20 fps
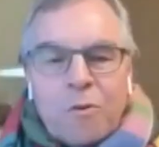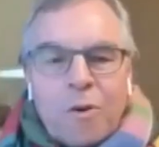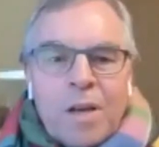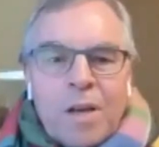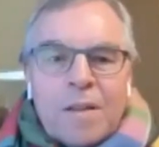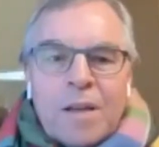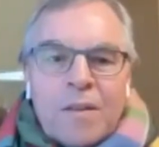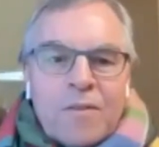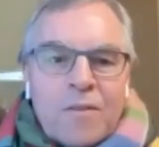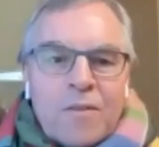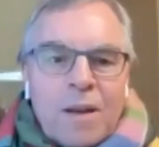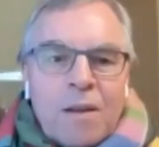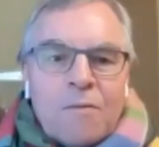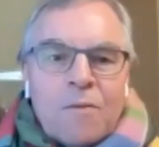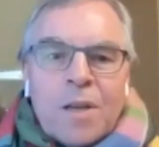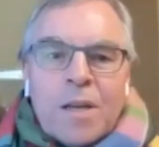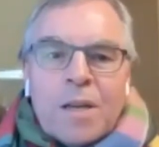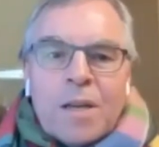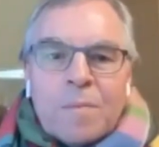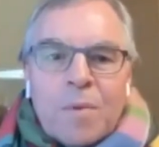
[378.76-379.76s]
great. That's
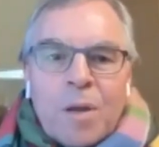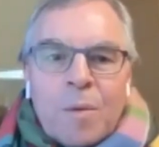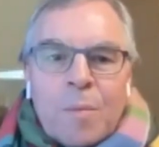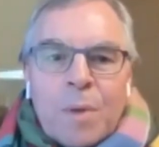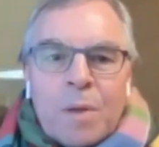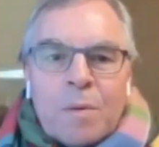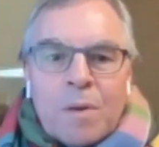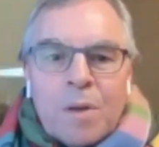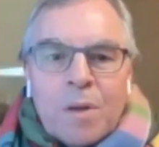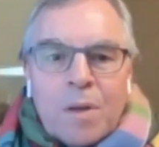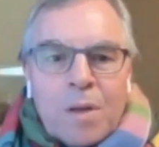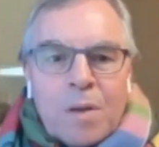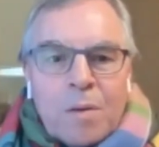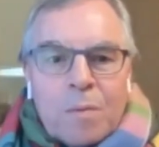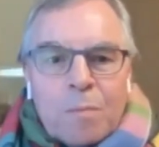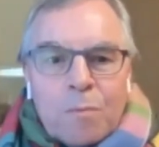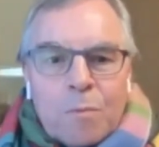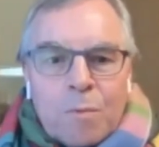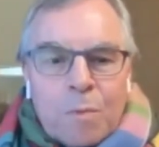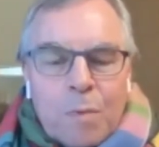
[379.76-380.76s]
lovely. I mean,
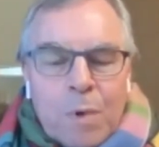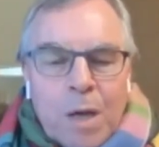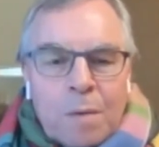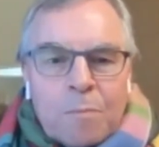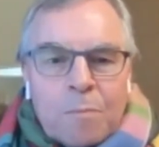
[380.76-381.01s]
what